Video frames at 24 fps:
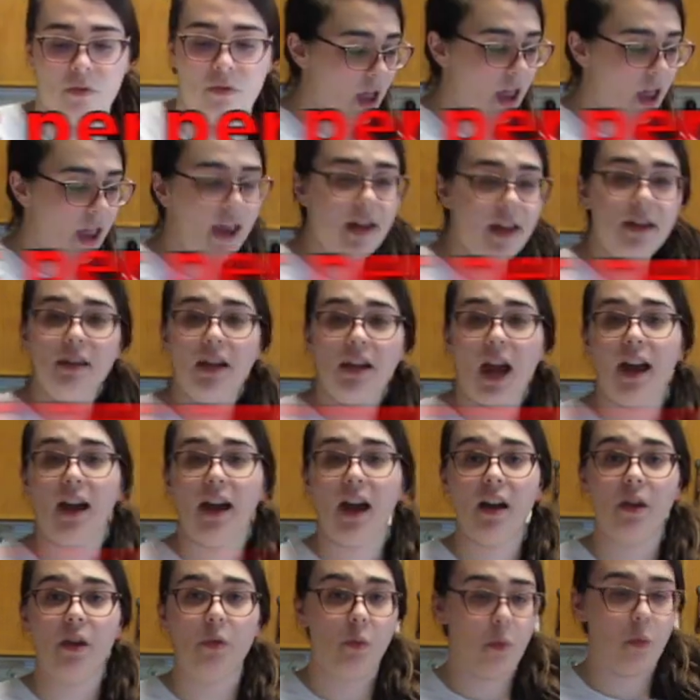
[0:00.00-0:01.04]
and I
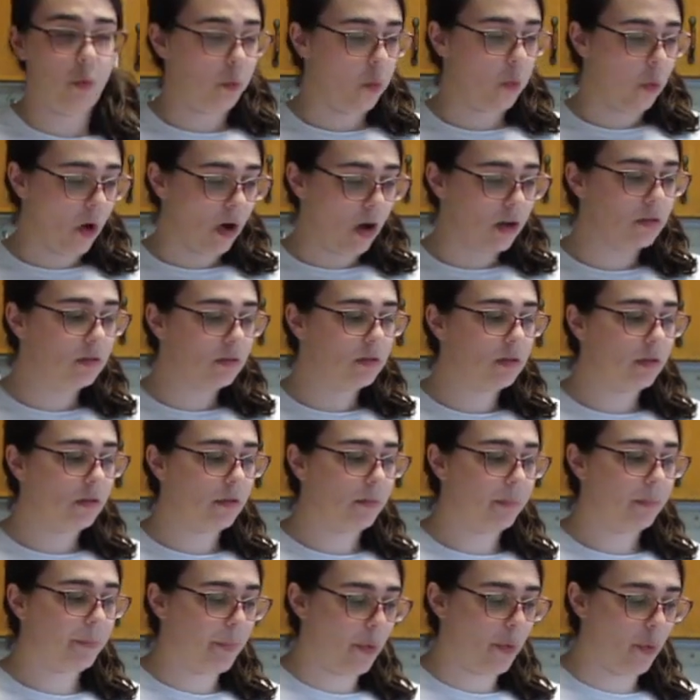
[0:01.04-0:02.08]
got a
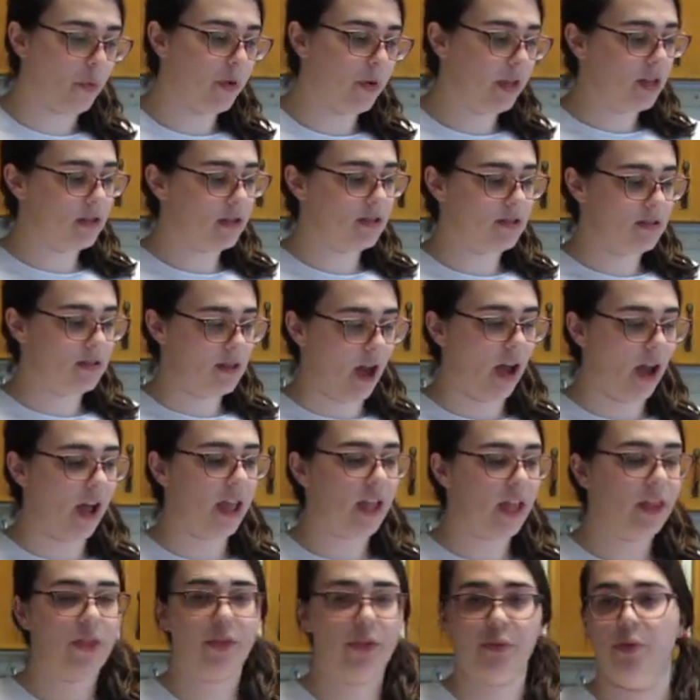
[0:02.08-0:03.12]

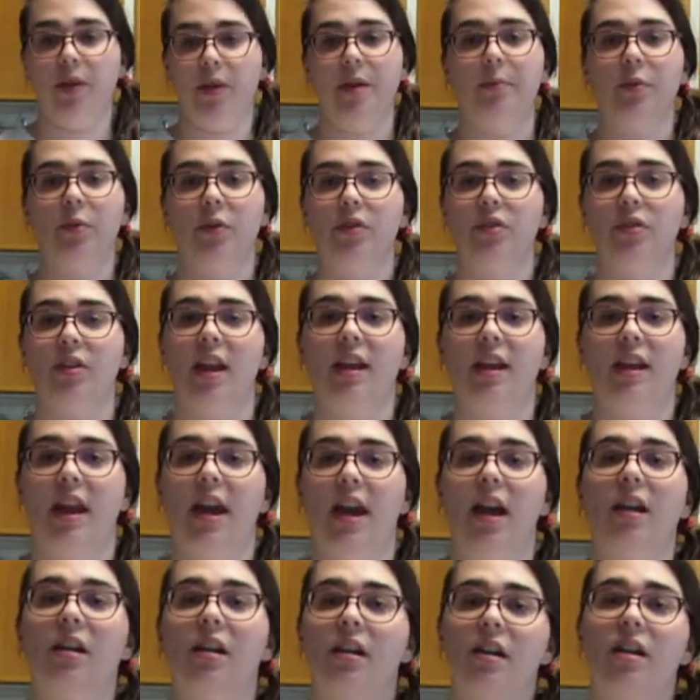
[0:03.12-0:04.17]
1.93%
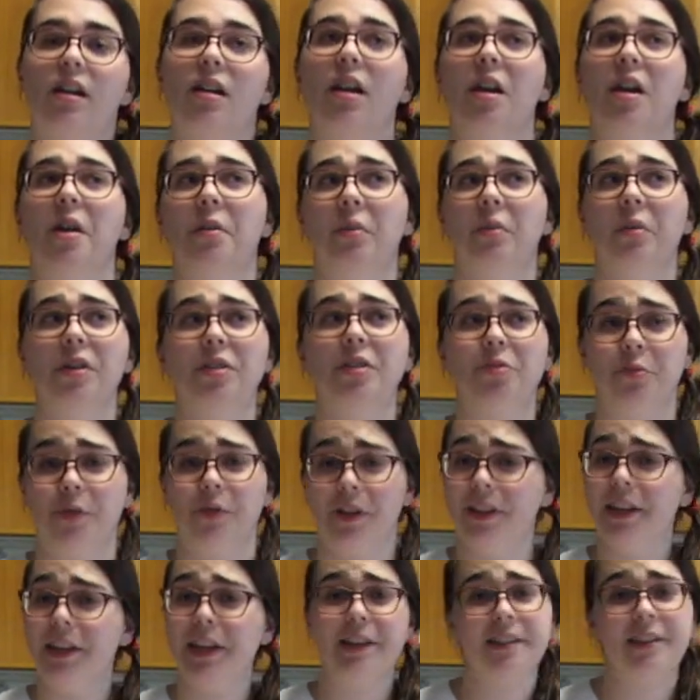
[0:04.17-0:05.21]
error, which
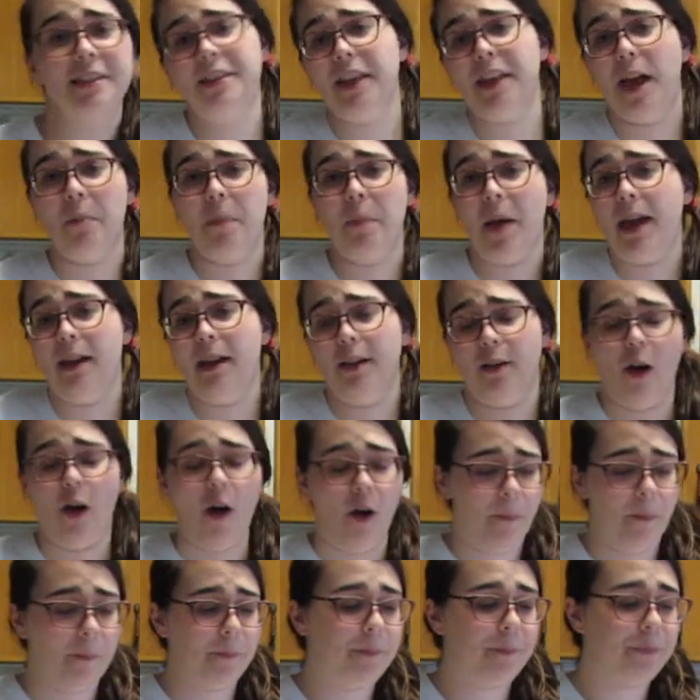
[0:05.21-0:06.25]
really isn't that bad at
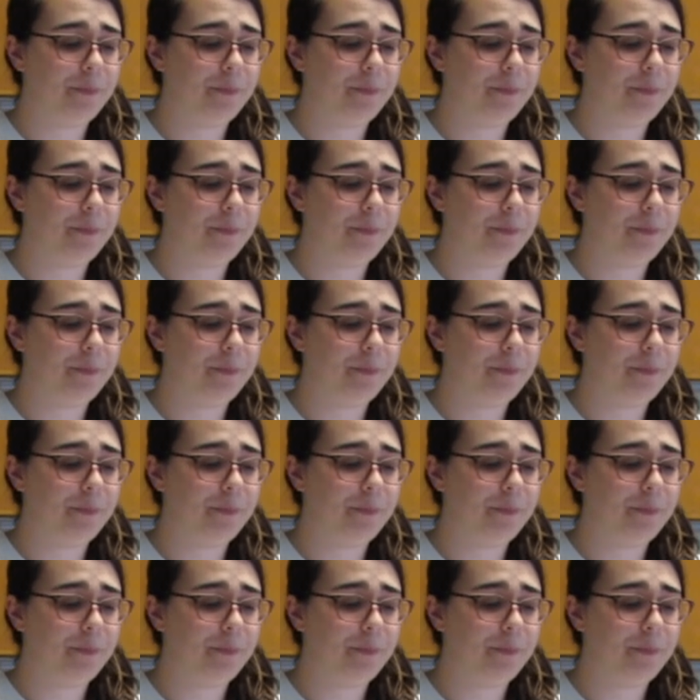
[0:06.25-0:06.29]
all.